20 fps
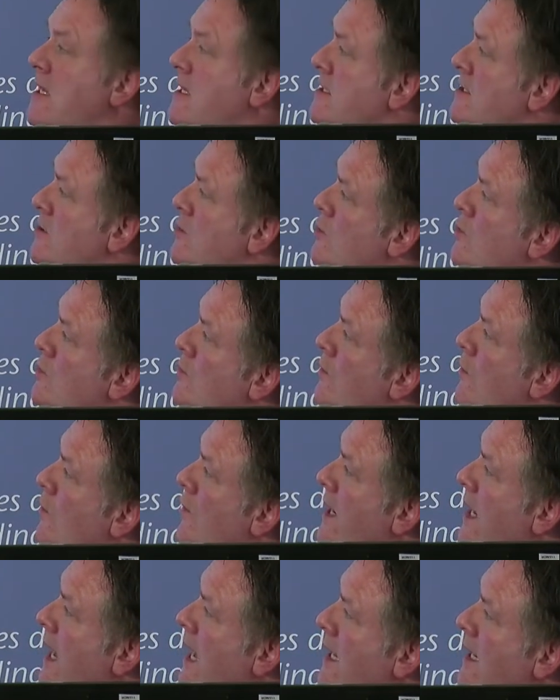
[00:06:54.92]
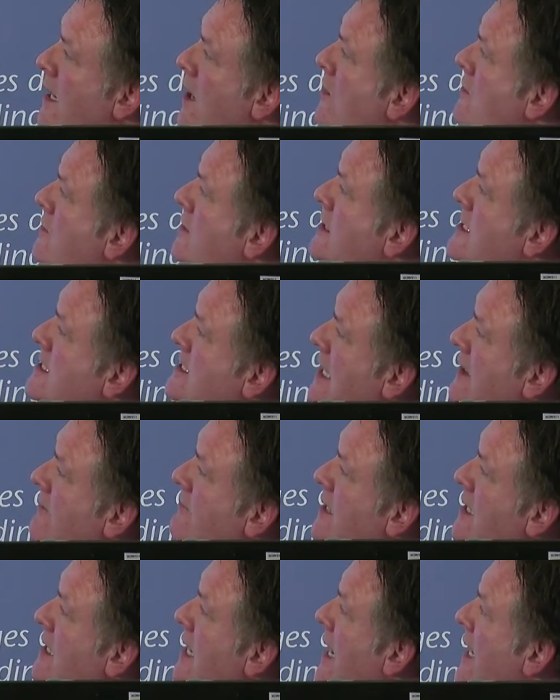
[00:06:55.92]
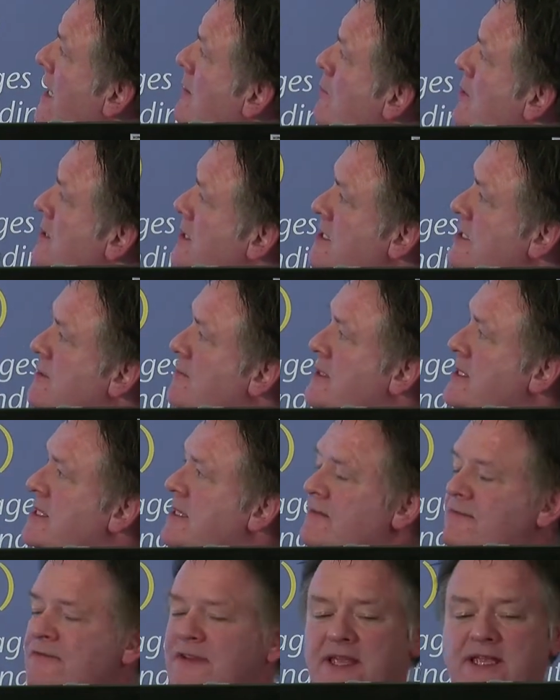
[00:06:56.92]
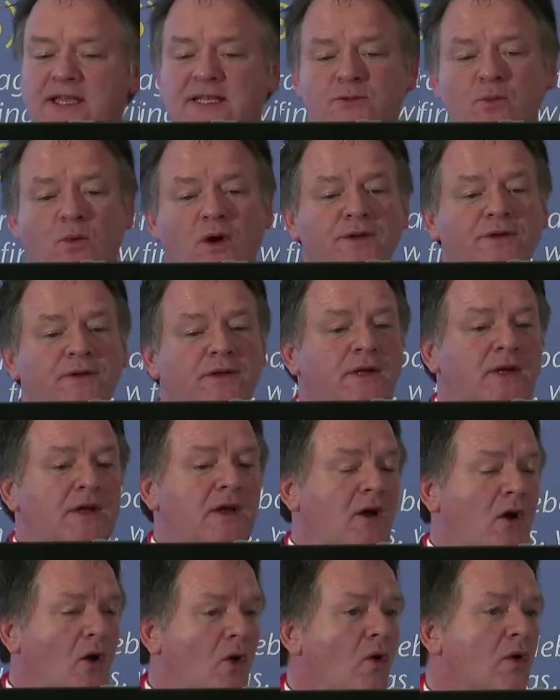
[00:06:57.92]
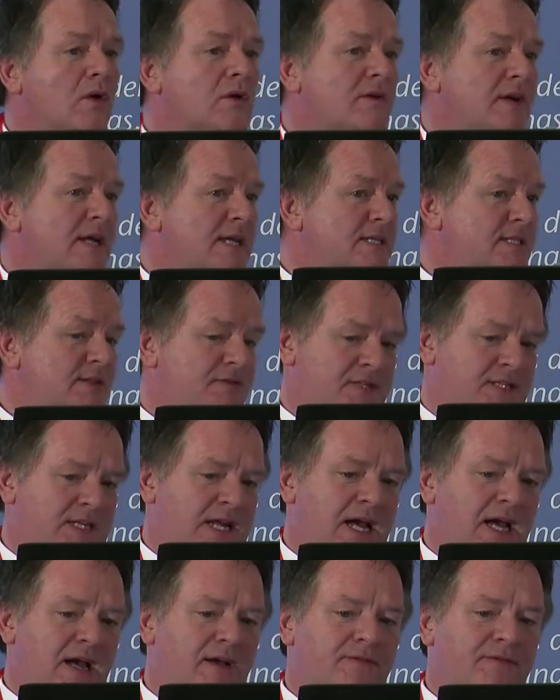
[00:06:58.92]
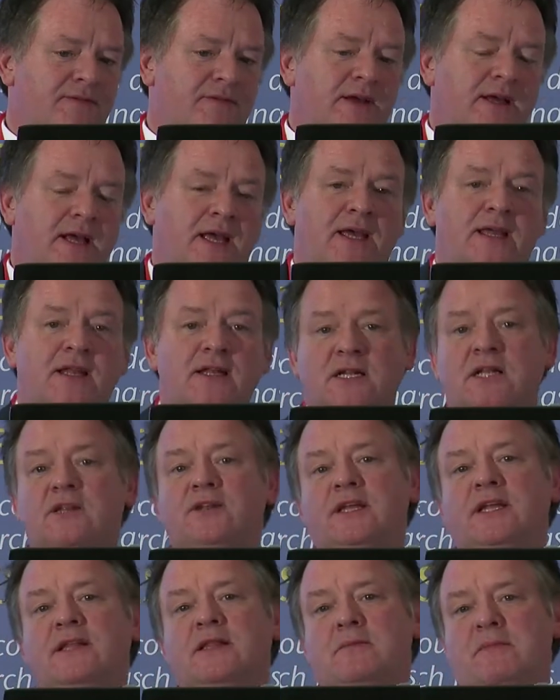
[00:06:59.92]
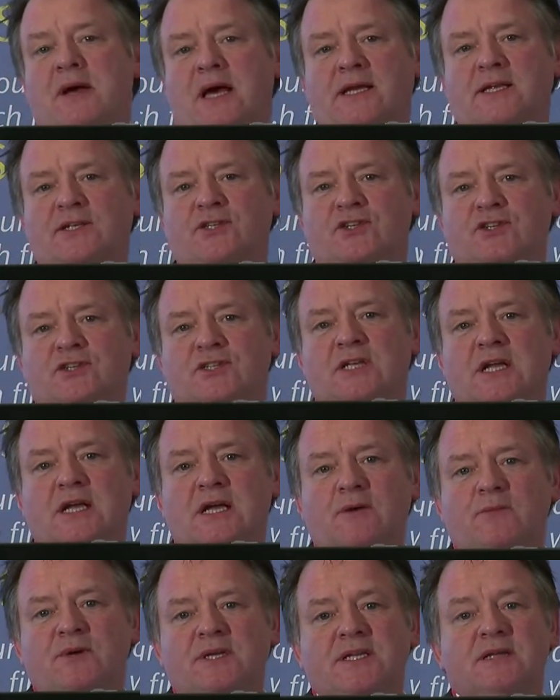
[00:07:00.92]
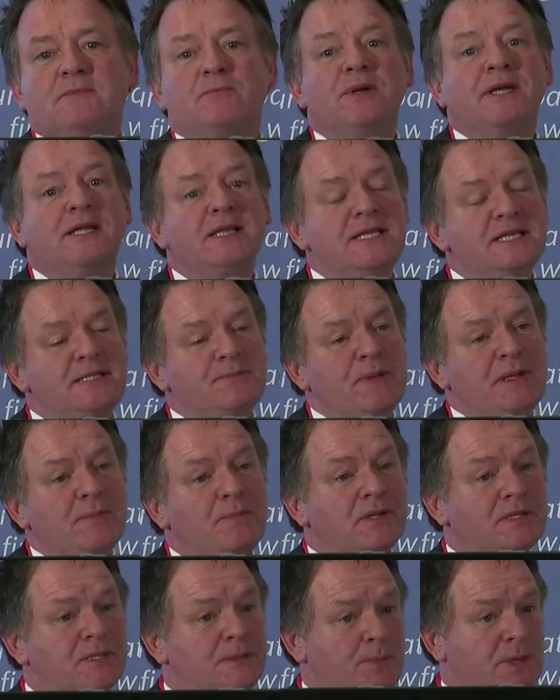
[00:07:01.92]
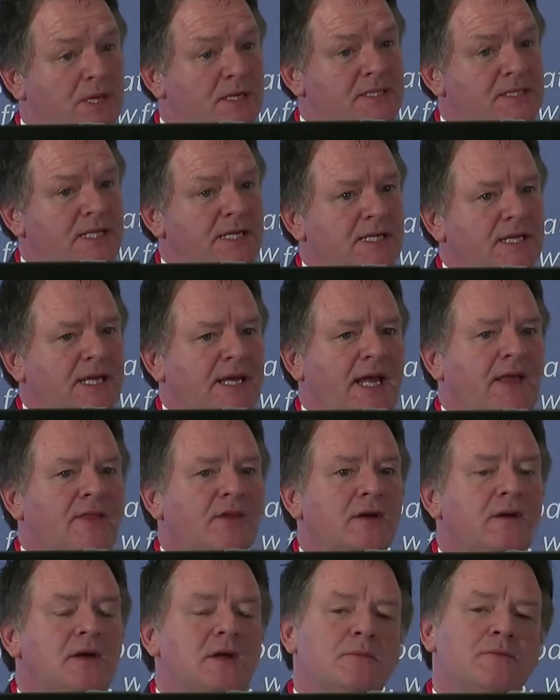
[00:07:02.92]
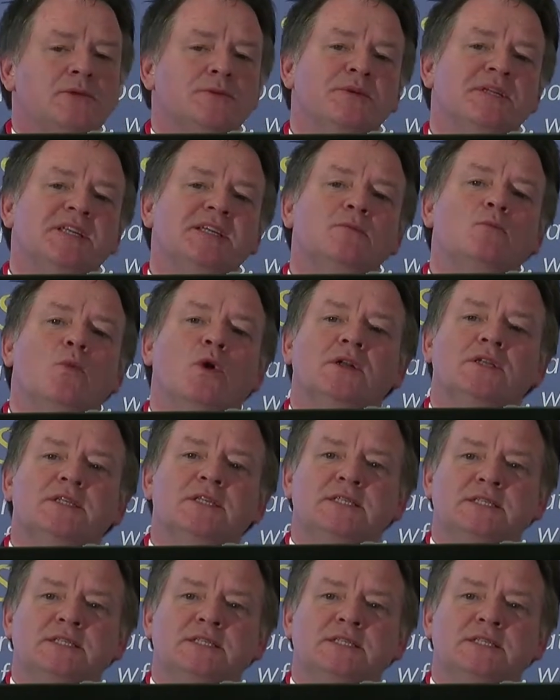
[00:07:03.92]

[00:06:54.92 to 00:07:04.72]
So we had 179 participants in phase one, all grades of staff, uh, including the managers. We didn't bring these people per se together because we didn't want to